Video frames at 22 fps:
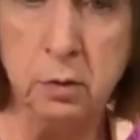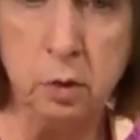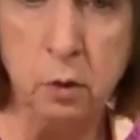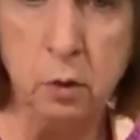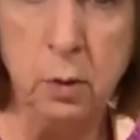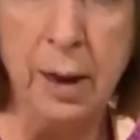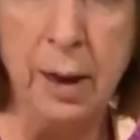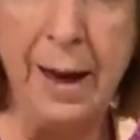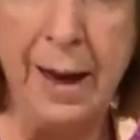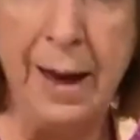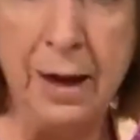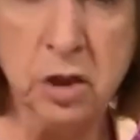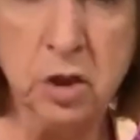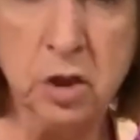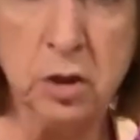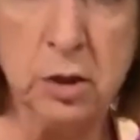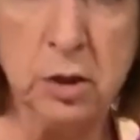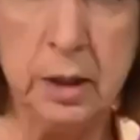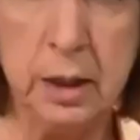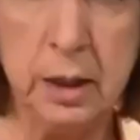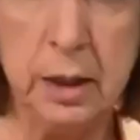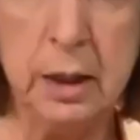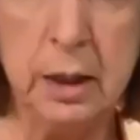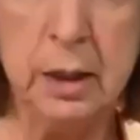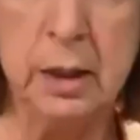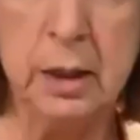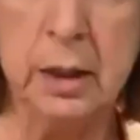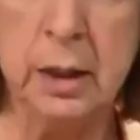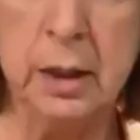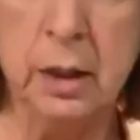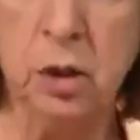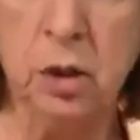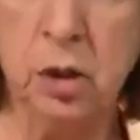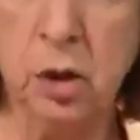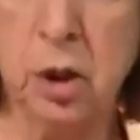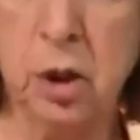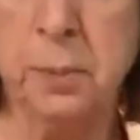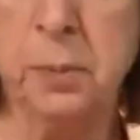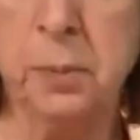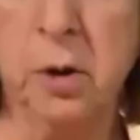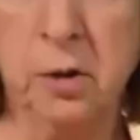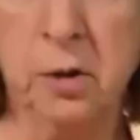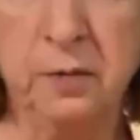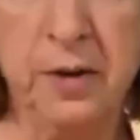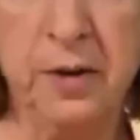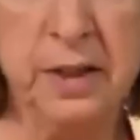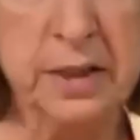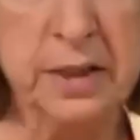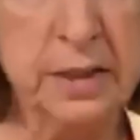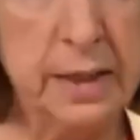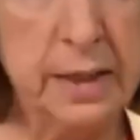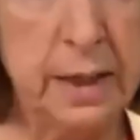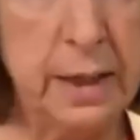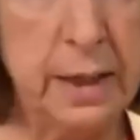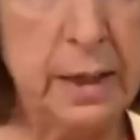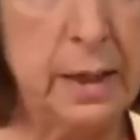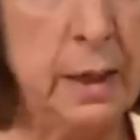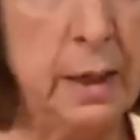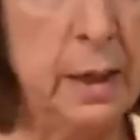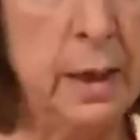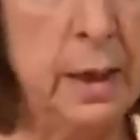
You actually can cook a perfect steak